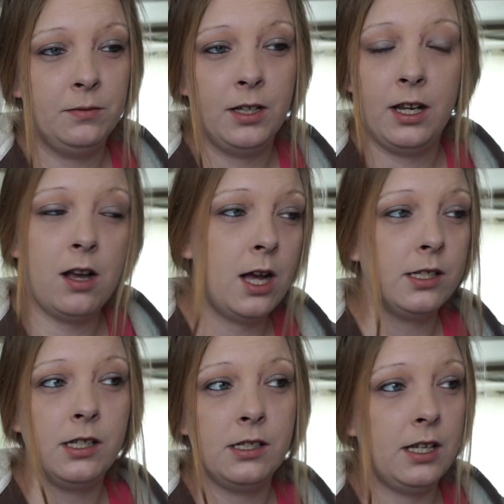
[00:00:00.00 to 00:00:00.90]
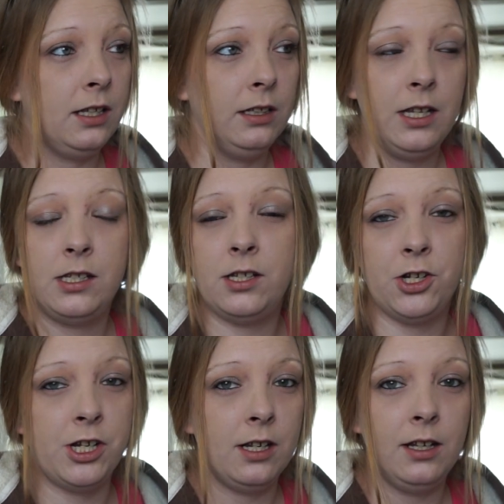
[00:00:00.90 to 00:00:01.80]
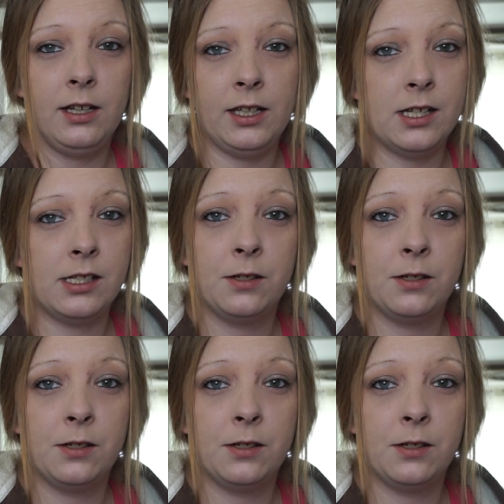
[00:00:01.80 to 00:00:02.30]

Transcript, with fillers: It causes, it leads to shit like this.